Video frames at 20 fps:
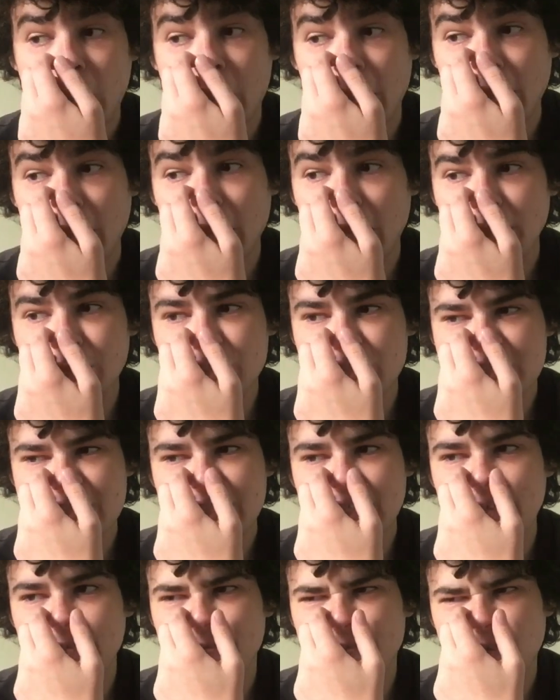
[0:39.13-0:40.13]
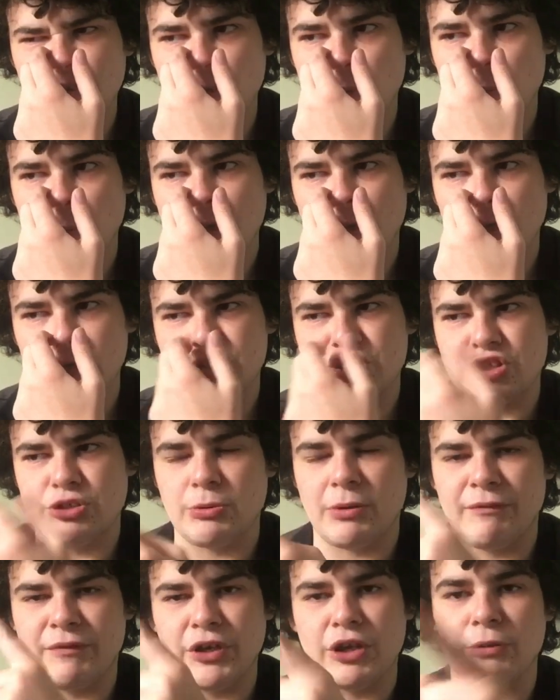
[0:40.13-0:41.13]
I, I just didn't feel well to
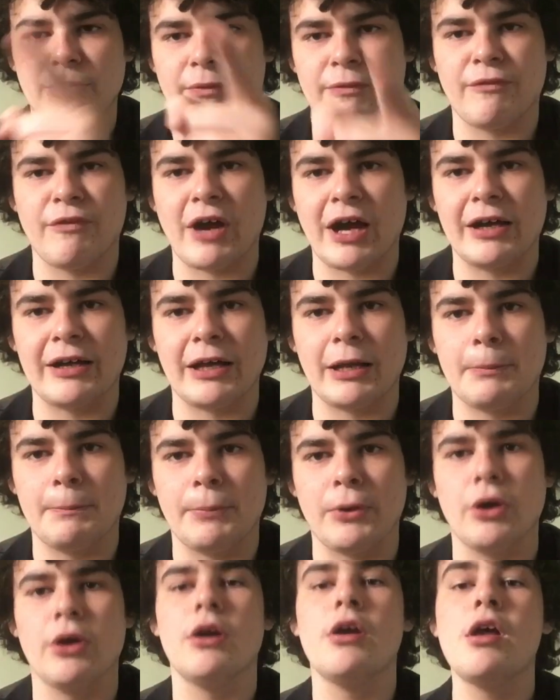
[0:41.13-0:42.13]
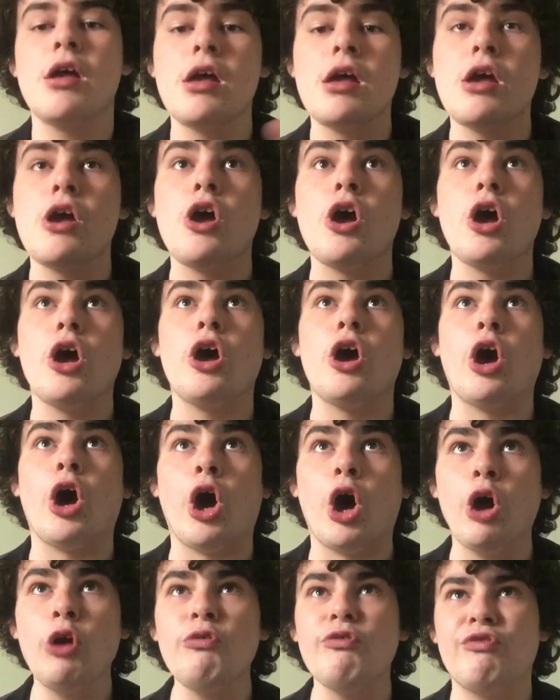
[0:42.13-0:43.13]
do a video Friday. But
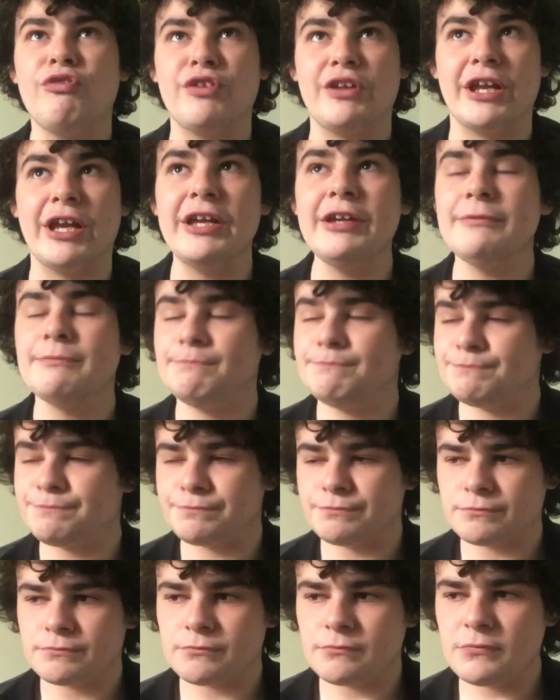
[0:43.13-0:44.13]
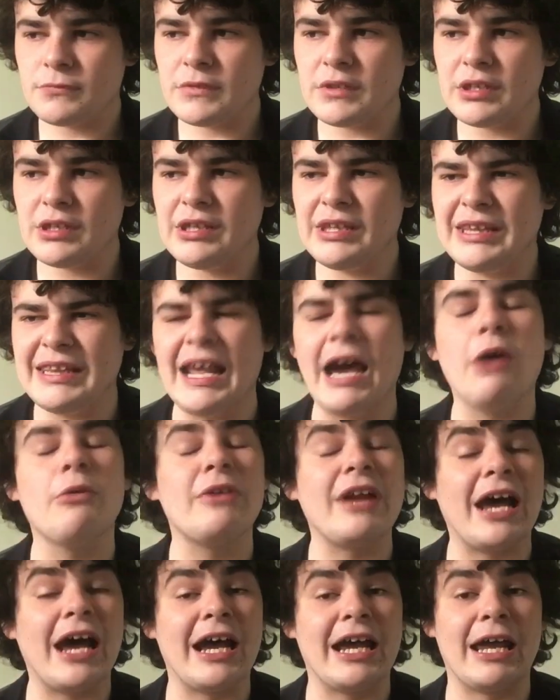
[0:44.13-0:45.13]
hopefully,
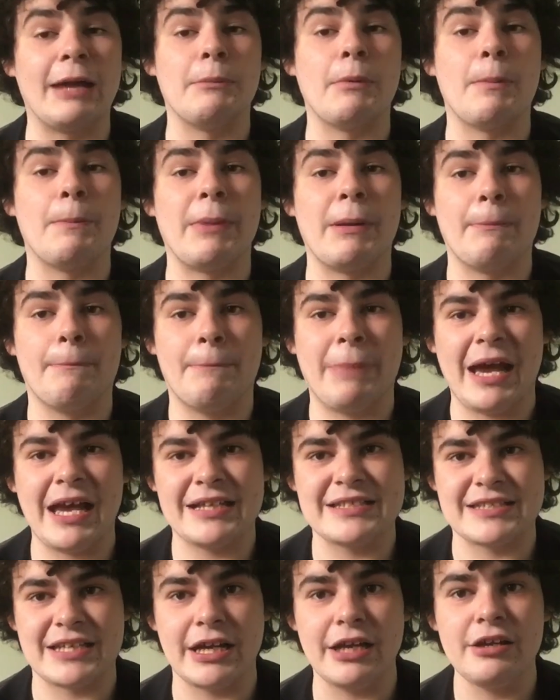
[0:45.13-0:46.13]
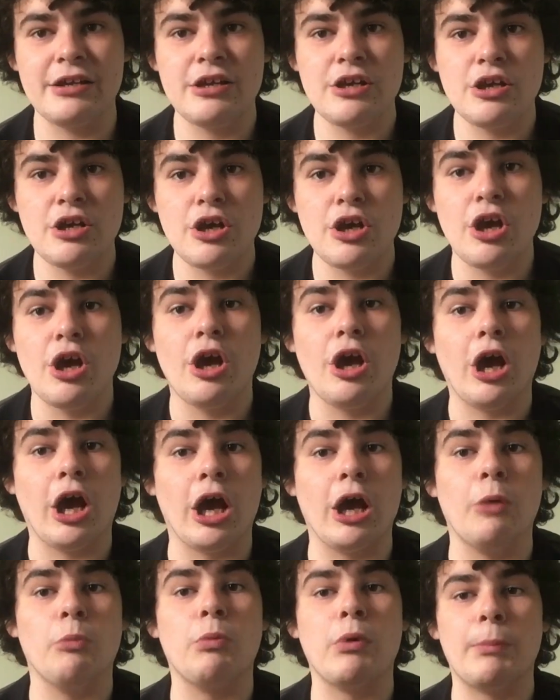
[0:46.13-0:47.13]
now that I am a bit better,
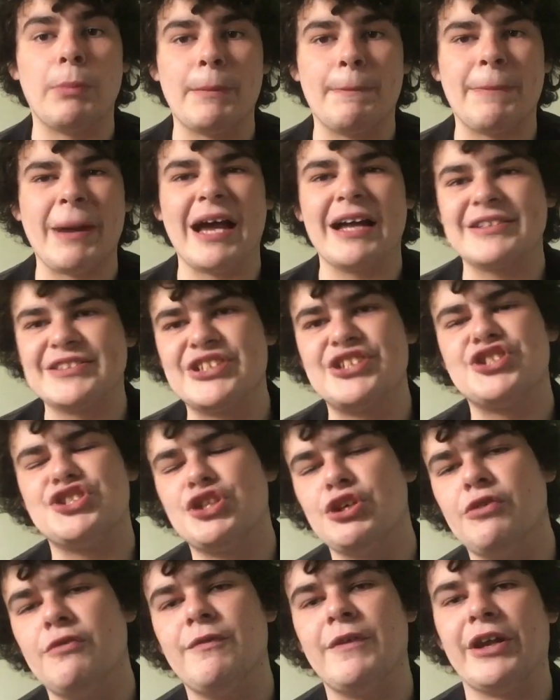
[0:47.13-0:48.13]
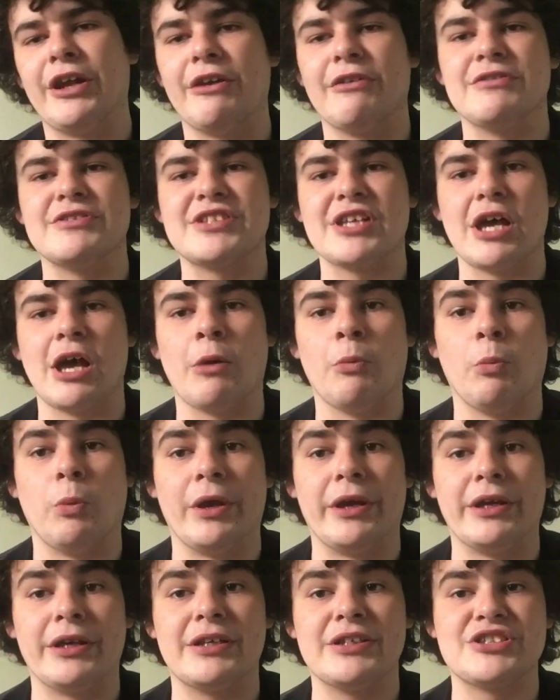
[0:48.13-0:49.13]
um, we'll be back to two videos a
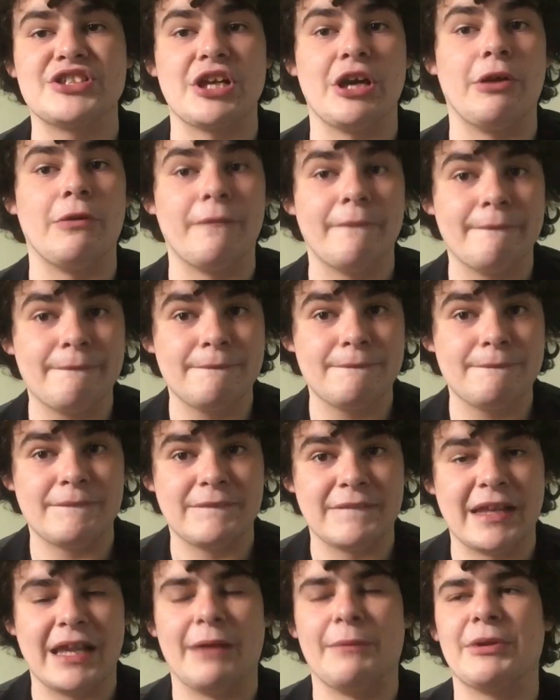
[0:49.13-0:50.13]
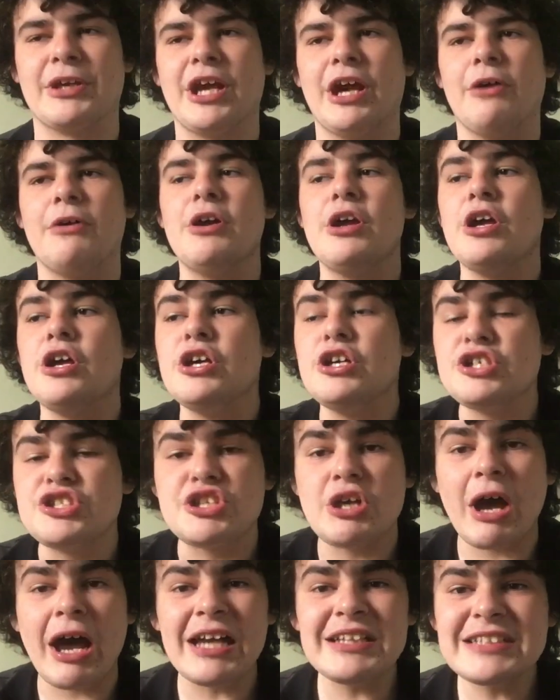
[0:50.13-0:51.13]
week. So there we go.
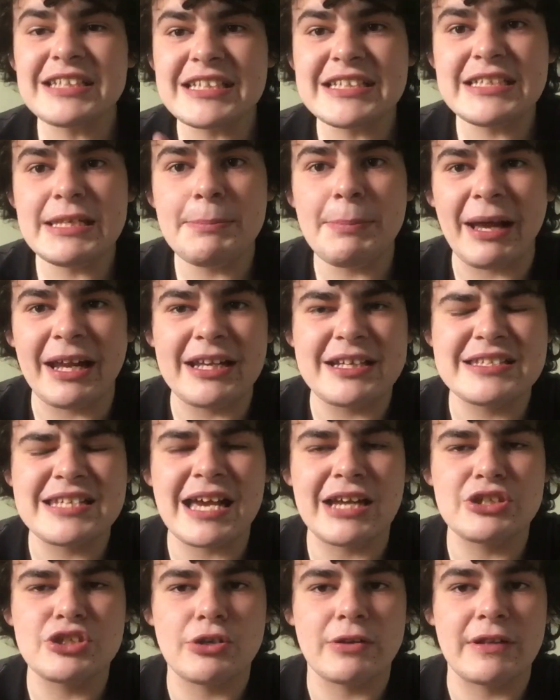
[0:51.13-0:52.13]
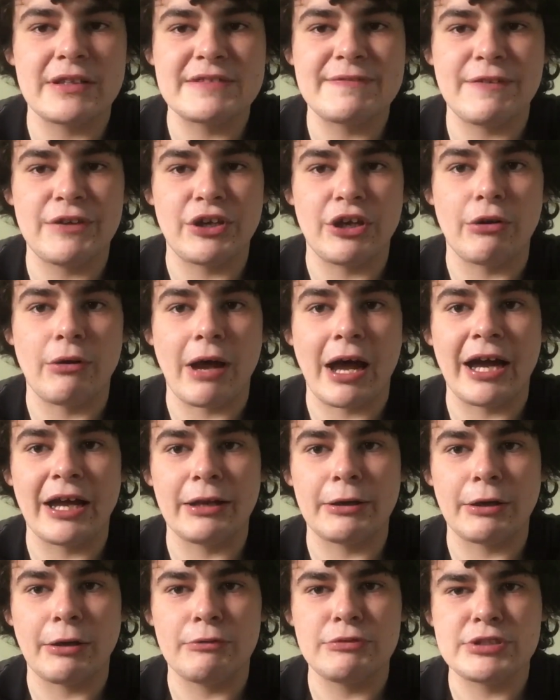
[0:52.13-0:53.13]
So as you can see by the tags on this video, I
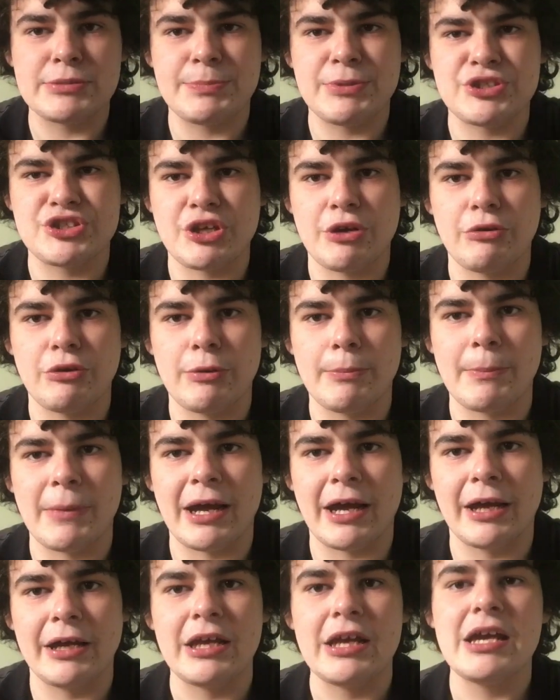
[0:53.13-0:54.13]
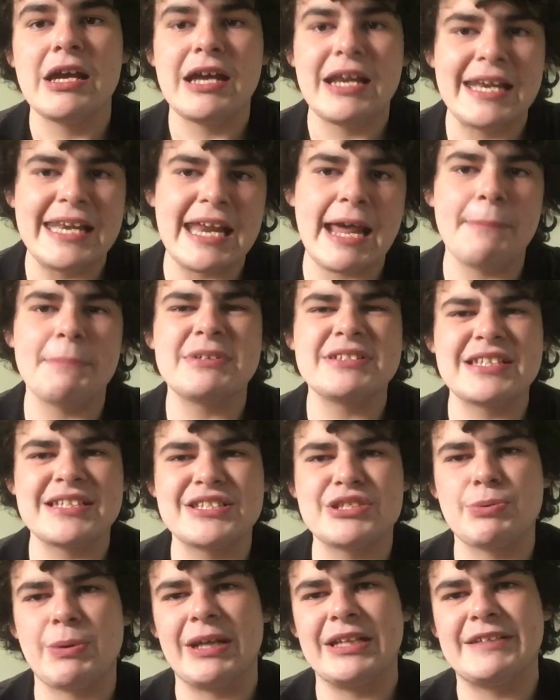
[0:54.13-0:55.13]
am going to be showing you my
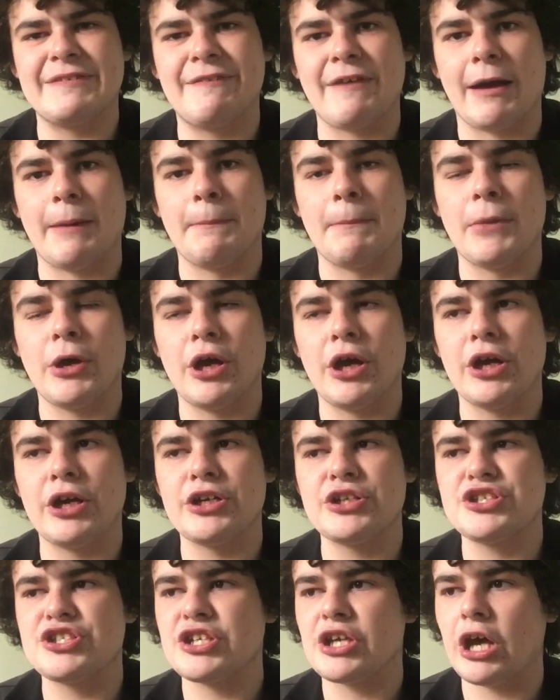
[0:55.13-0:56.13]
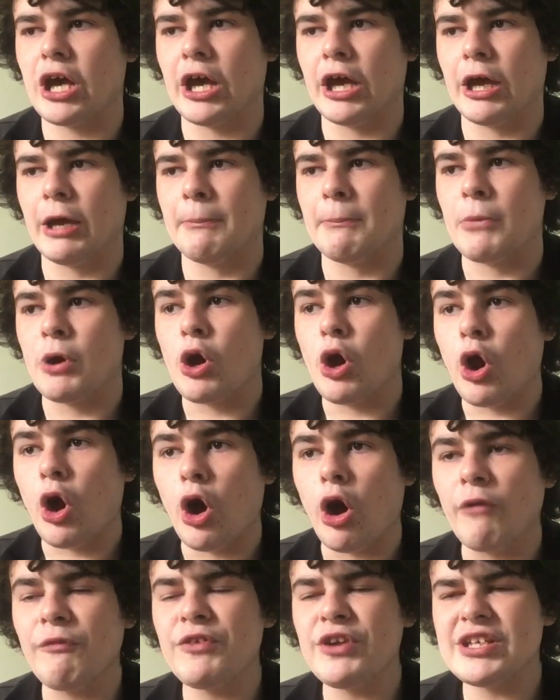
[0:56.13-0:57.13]
Nemesis 25 merch. Um,
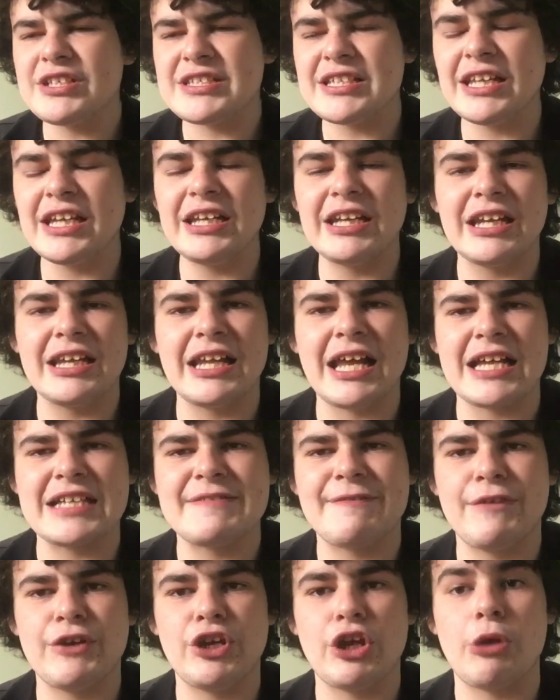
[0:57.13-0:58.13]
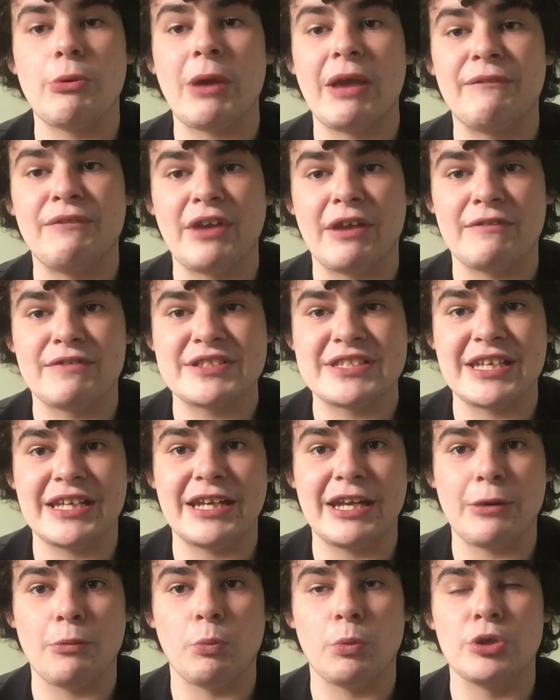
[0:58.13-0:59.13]
obviously, the last video, if you have
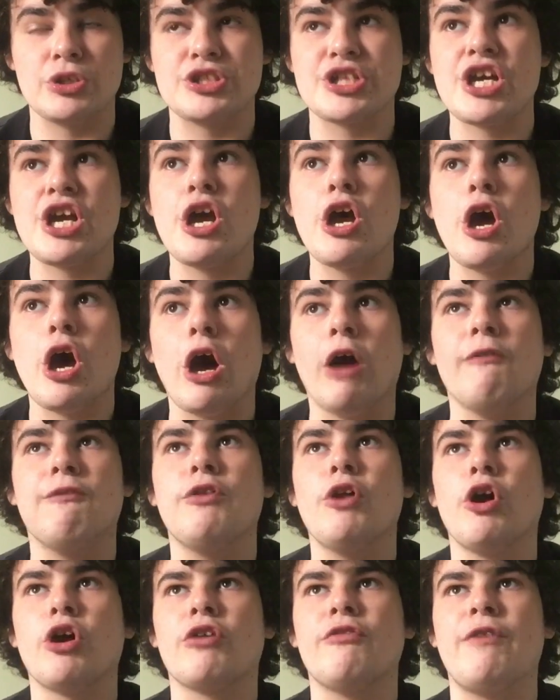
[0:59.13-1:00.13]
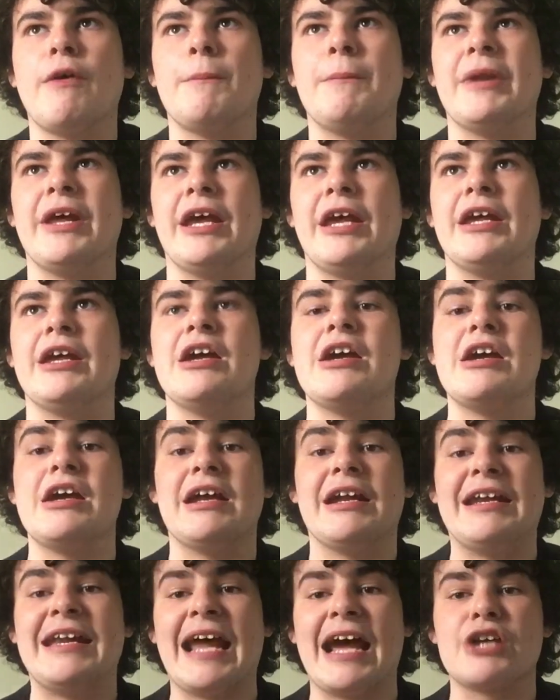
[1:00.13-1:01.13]
seen it, was a vlog from the
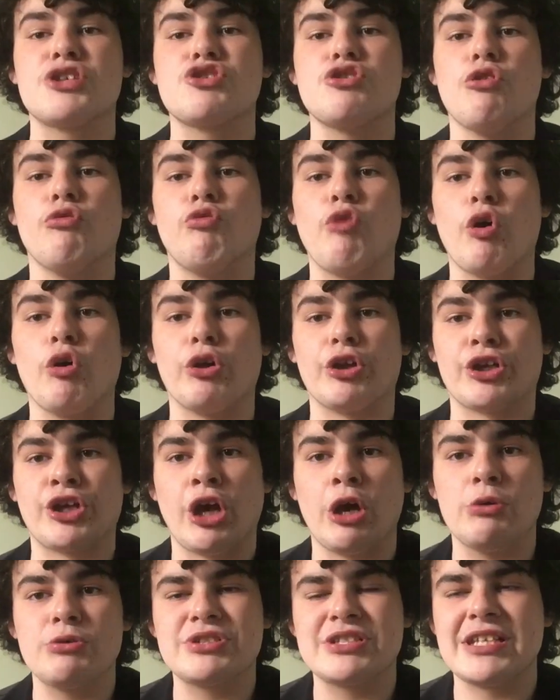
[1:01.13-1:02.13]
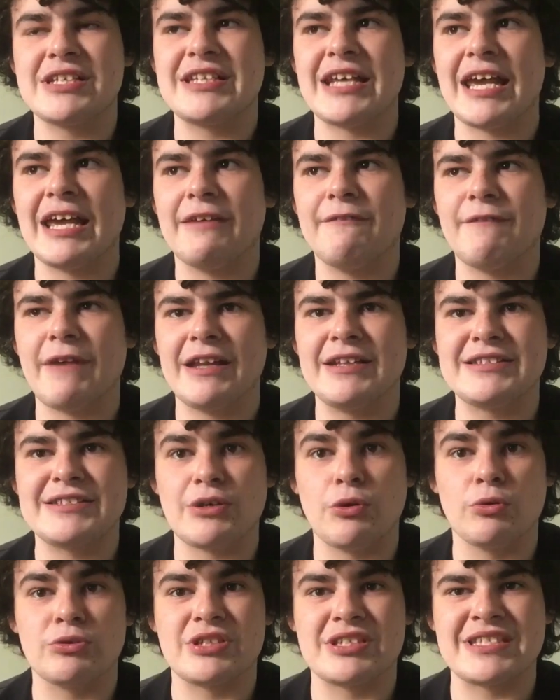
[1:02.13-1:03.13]
National Roller Coaster Day event
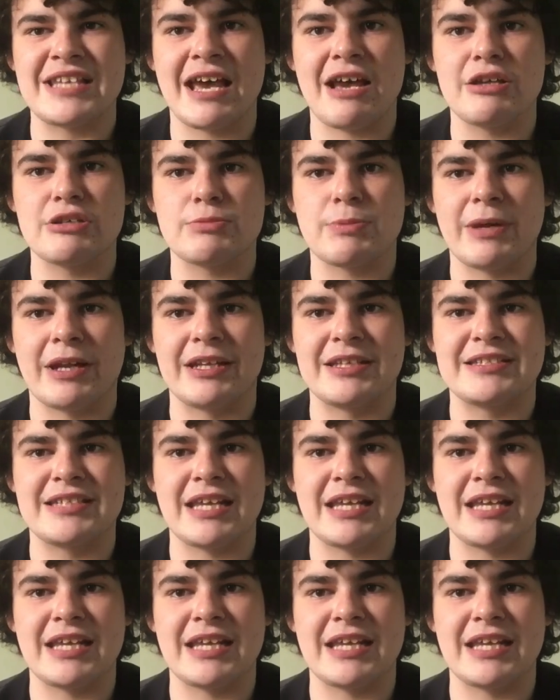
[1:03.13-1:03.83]
at the Towers where they